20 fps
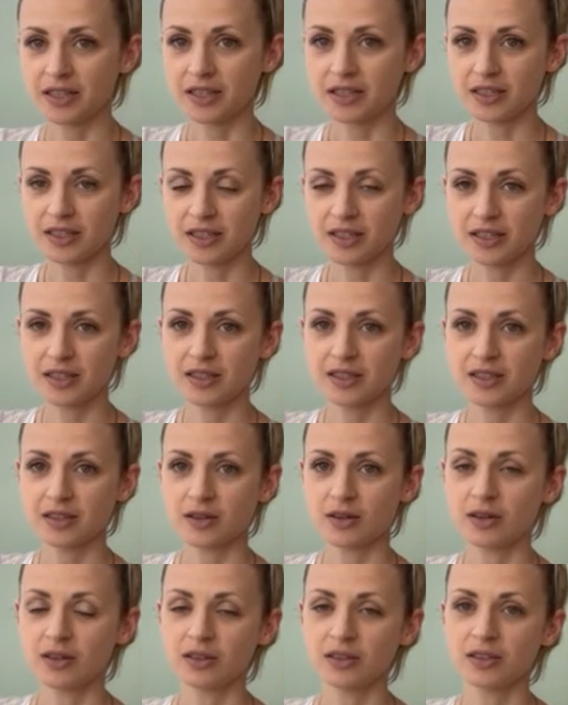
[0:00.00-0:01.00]
And this is
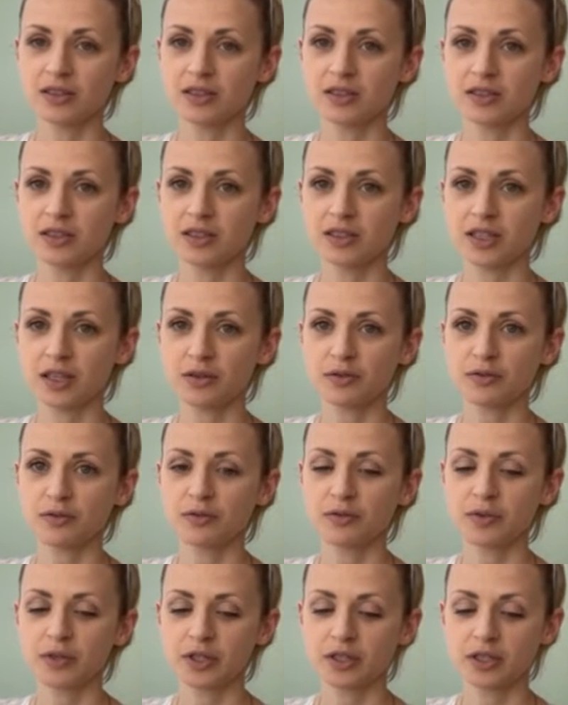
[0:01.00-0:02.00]
all the stuff
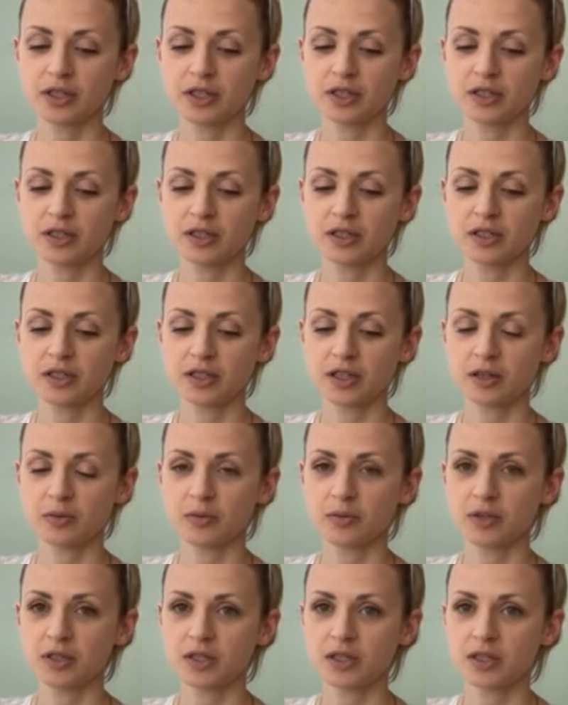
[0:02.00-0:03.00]
which
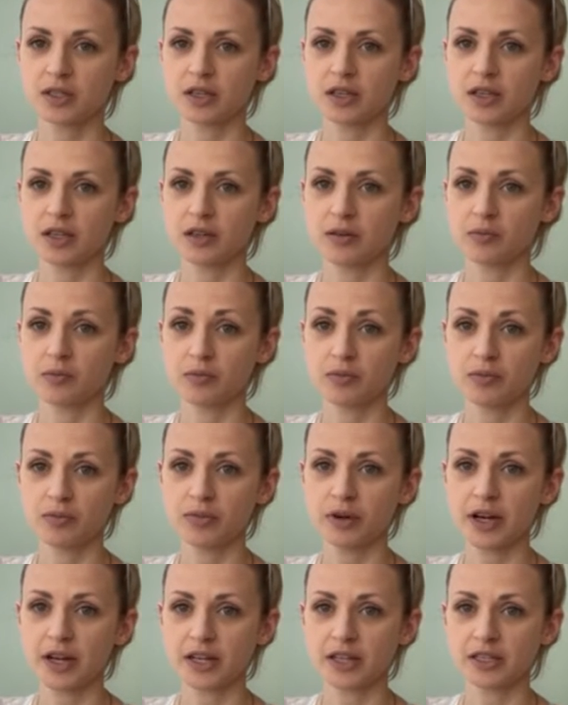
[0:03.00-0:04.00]
comes in
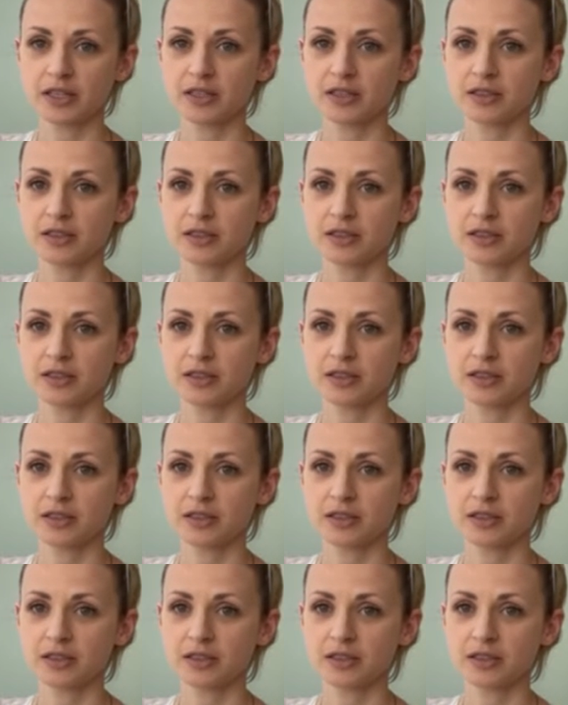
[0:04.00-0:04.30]
bread.